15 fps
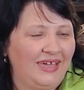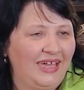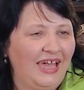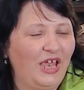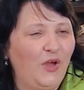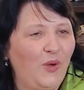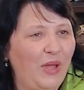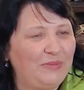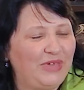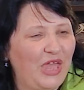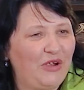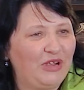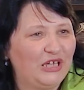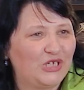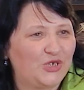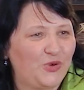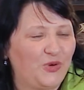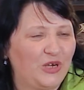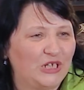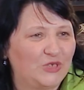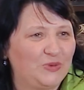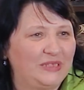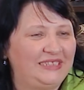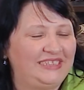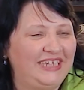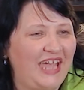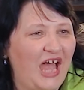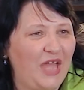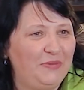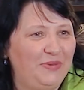Hello, I'm Carrie George with
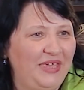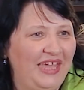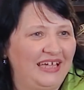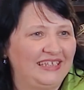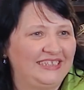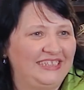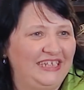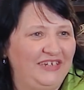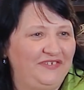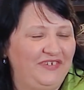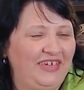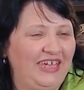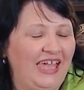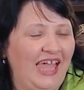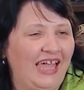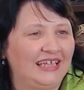CIBN TV,